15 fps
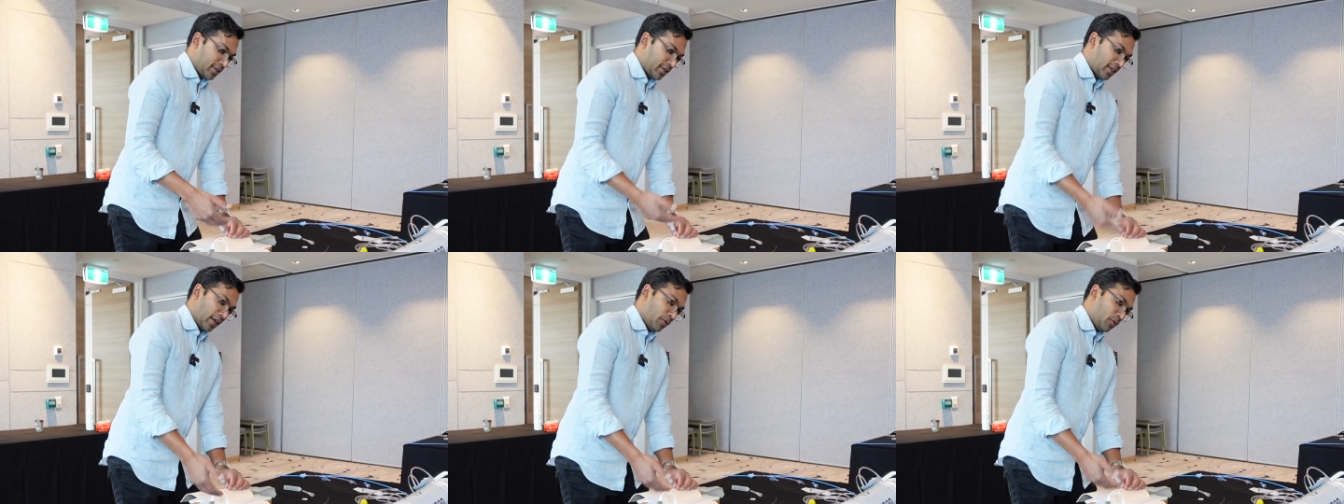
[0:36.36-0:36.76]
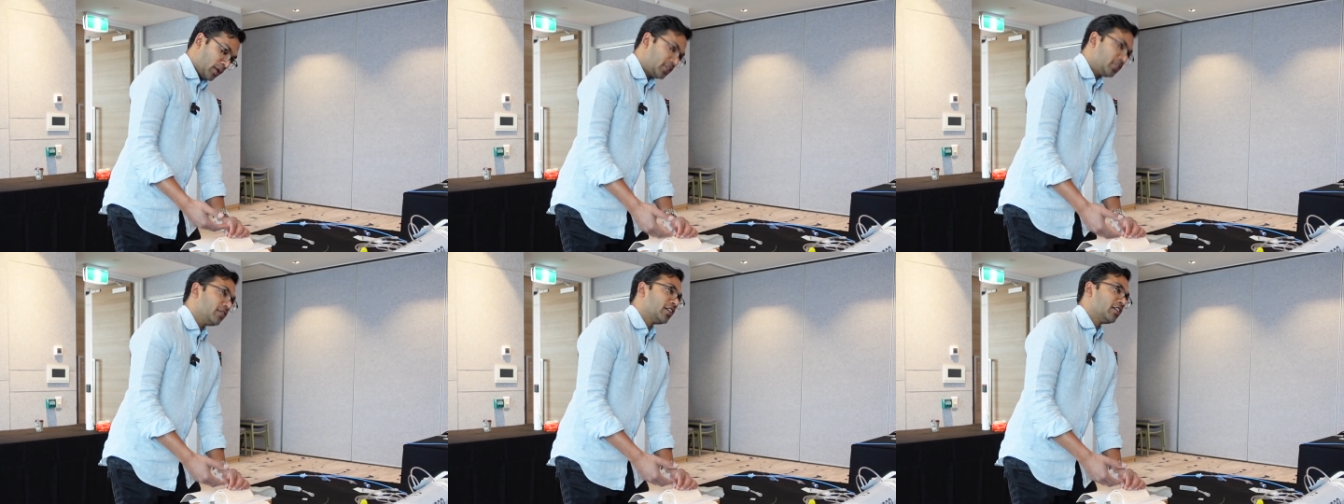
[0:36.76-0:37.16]
So now
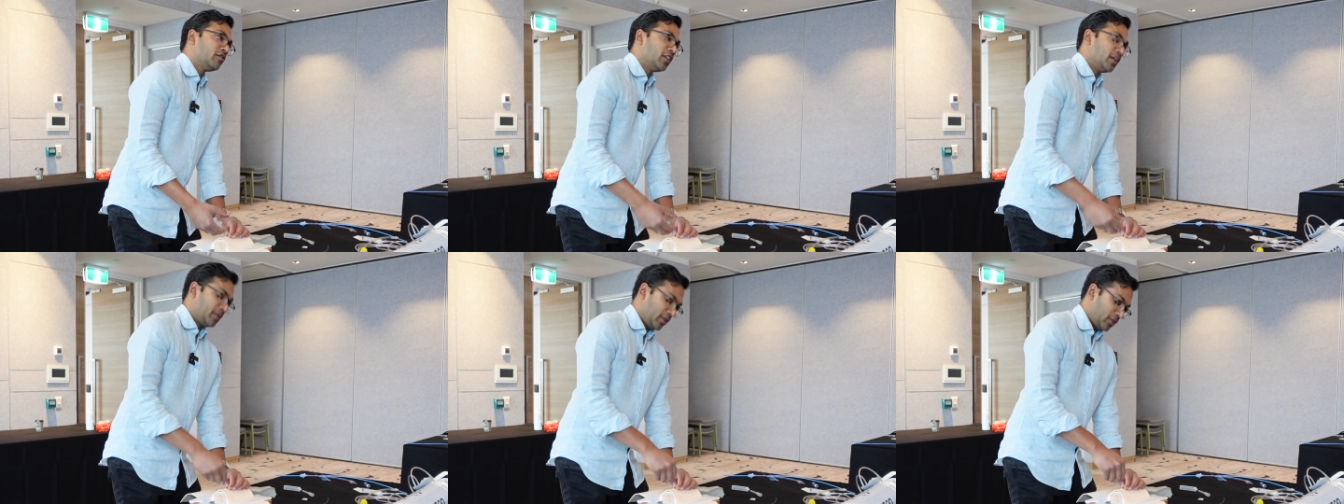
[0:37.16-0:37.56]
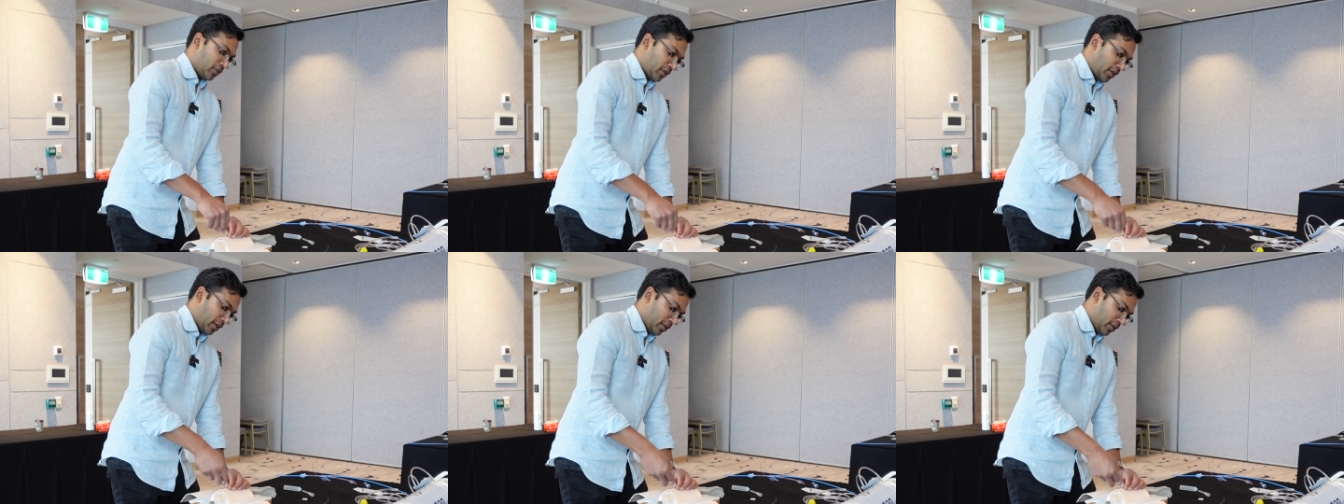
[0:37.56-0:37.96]
once you've confirmed
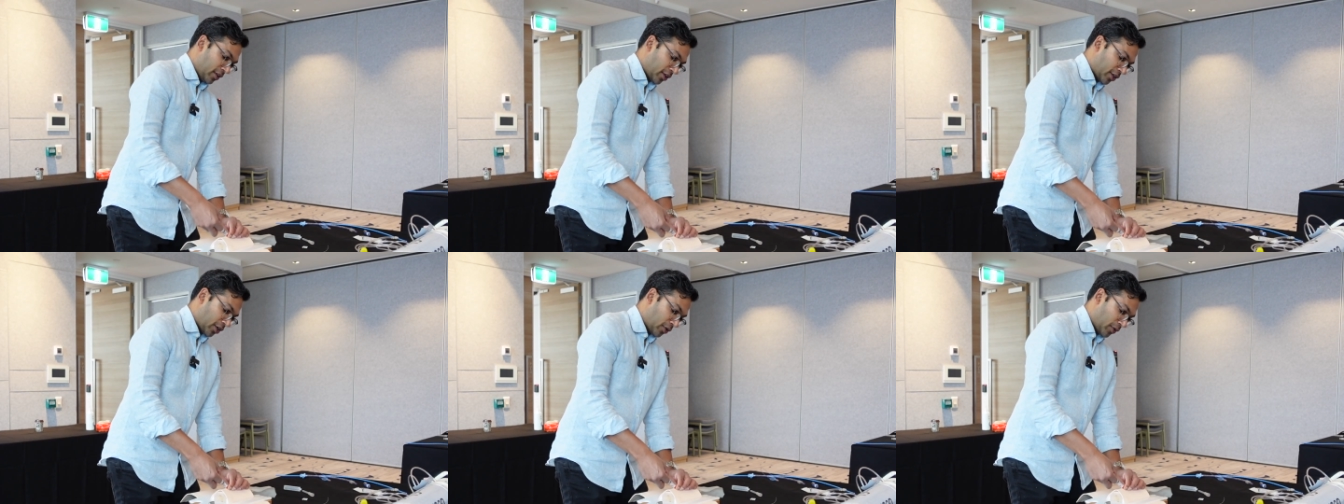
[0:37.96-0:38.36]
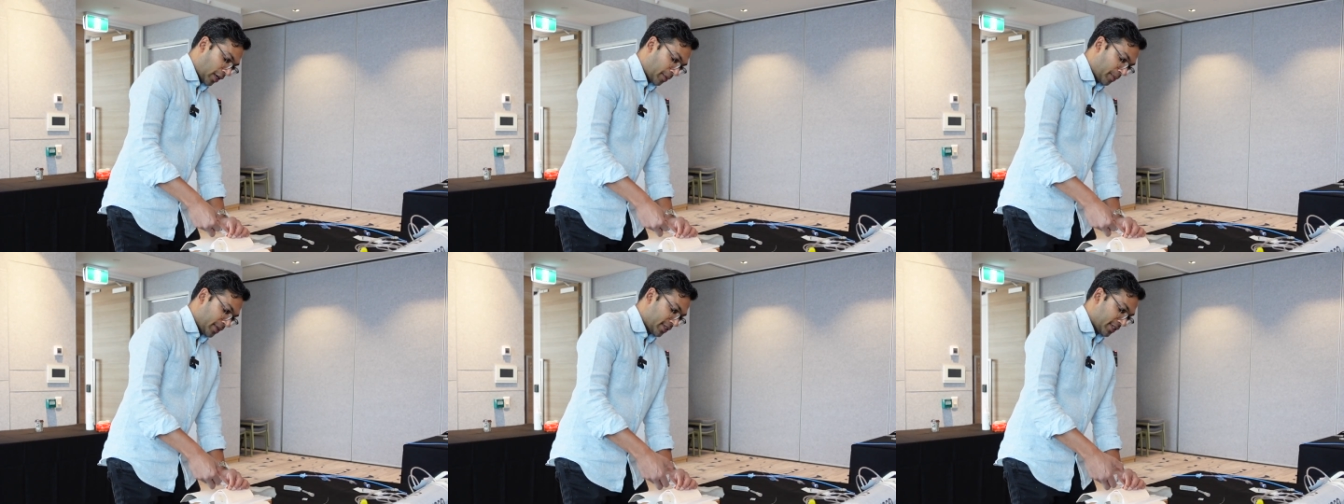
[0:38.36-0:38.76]
in, in the
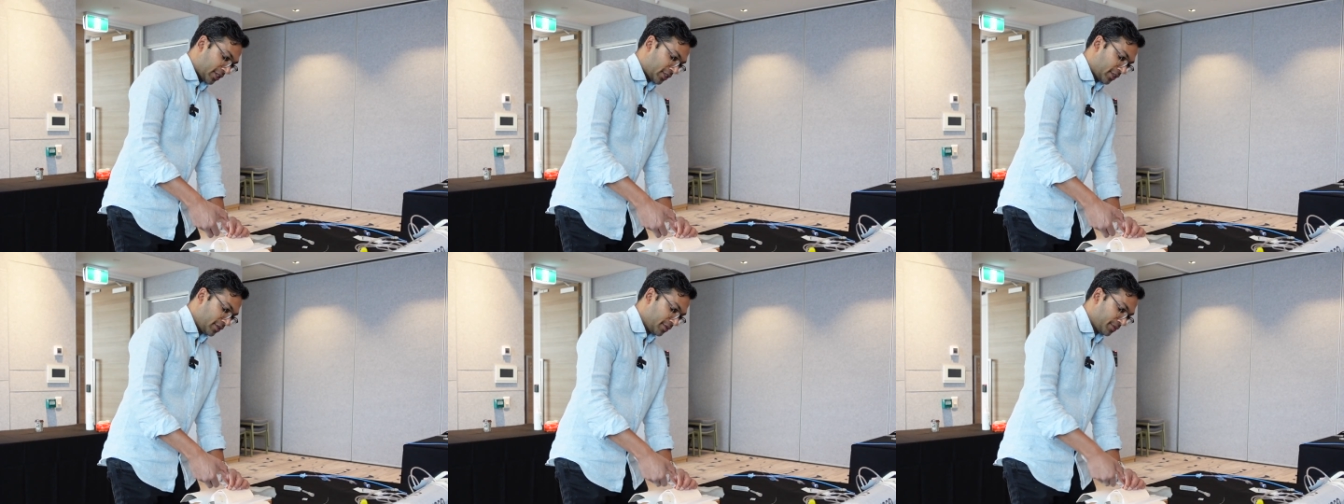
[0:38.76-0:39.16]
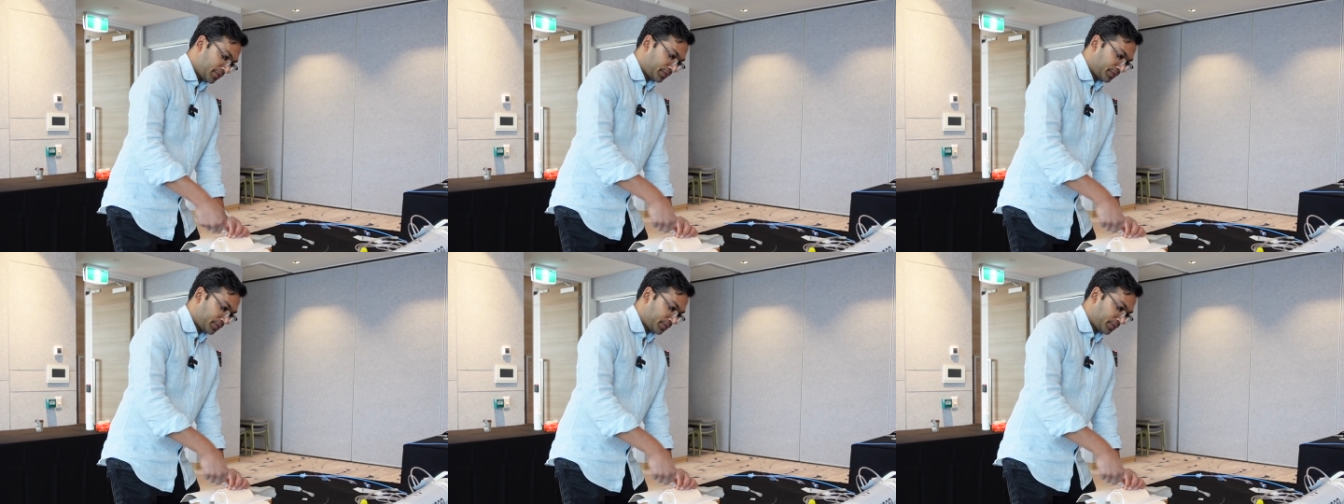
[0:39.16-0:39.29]
correct position,